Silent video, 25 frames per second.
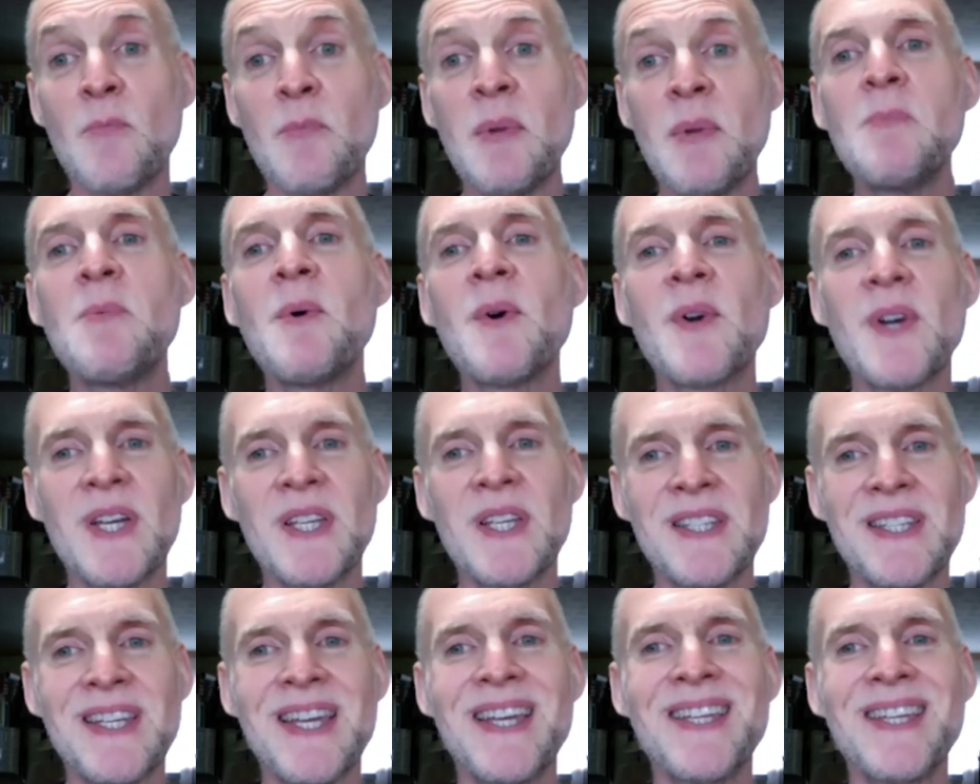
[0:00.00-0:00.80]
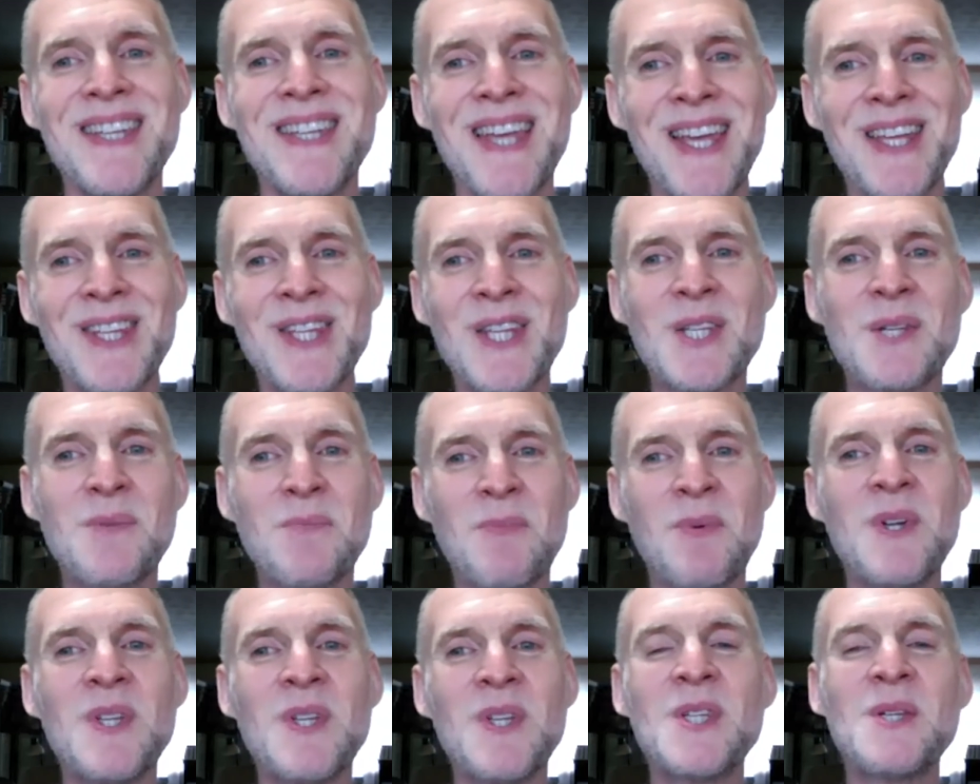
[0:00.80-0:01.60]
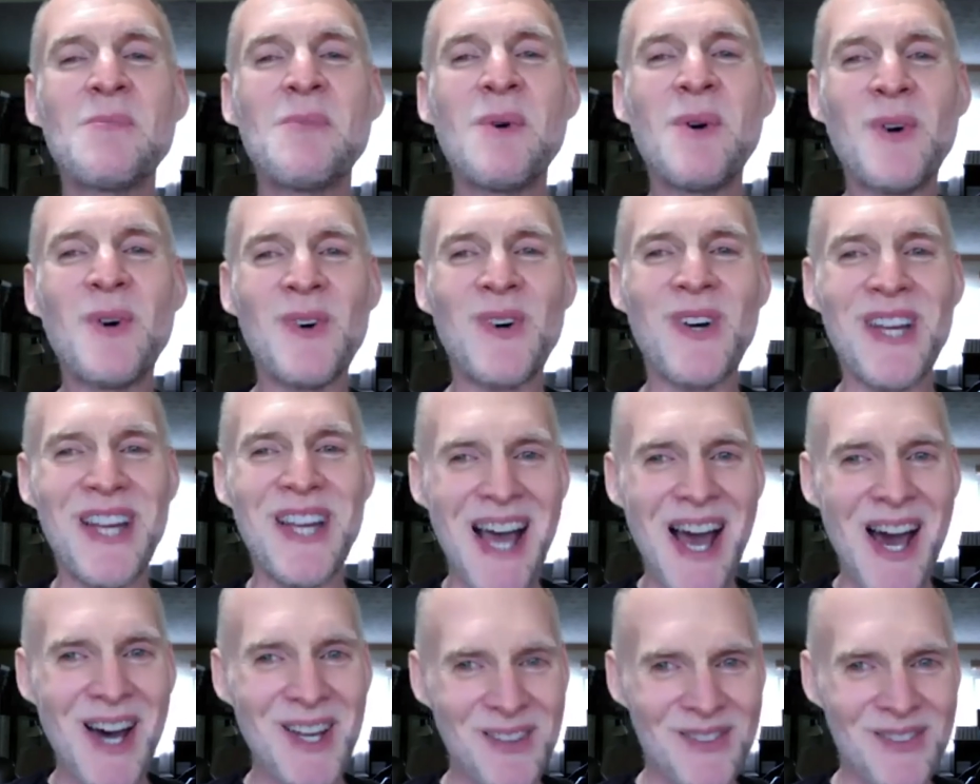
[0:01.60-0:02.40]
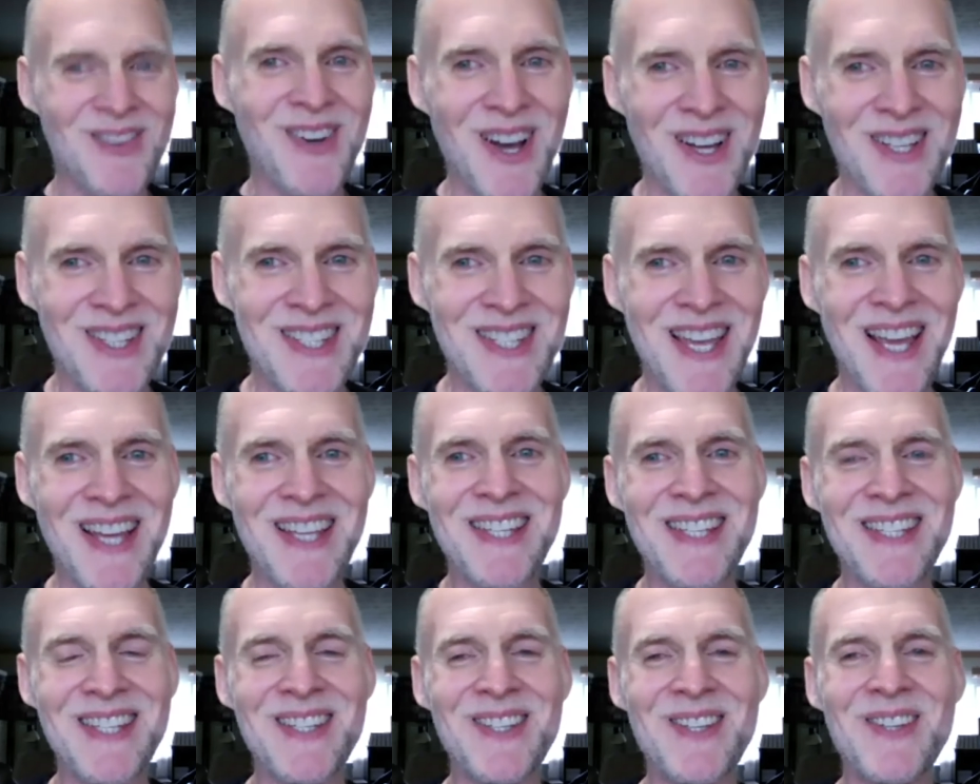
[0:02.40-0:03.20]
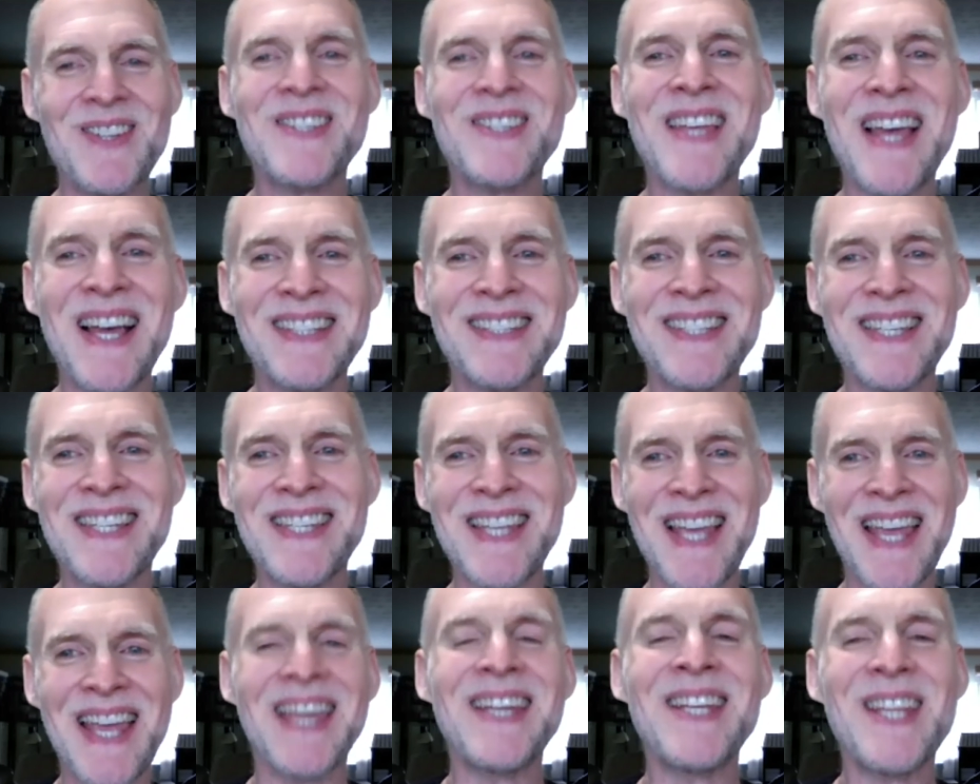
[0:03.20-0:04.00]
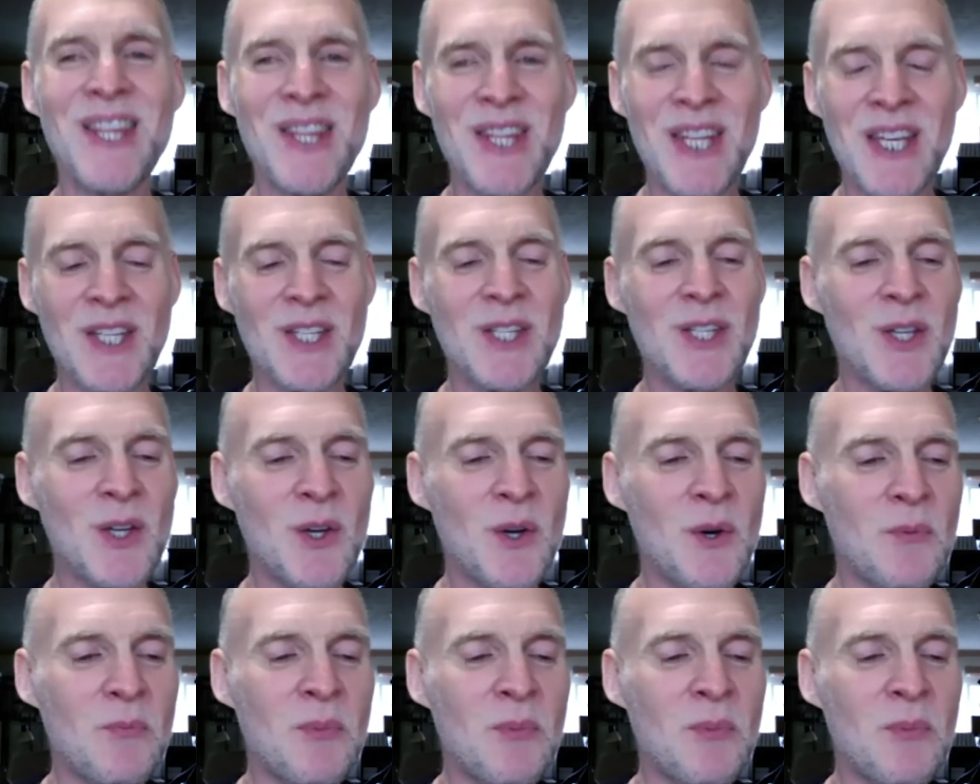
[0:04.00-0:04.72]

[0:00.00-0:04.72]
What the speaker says: people can take this principle out of context and use that to say anything too.